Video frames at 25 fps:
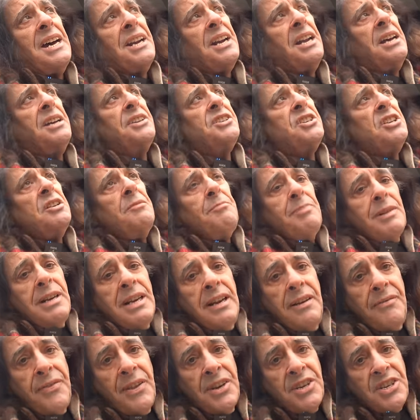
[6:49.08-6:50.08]
and I do
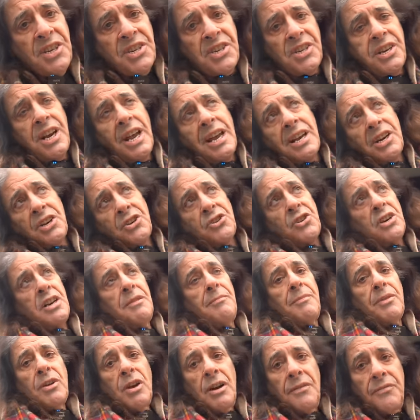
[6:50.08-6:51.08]
believe they're just like
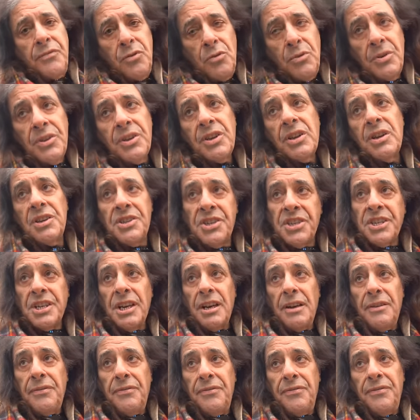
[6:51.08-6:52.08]
trimming off all the good
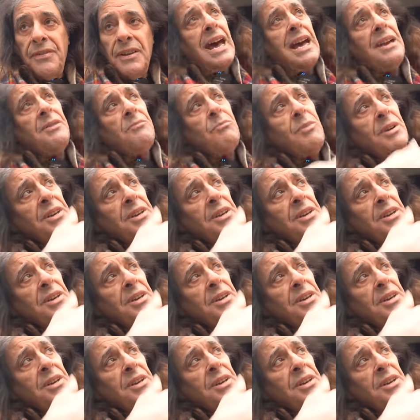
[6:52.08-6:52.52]
stuff. And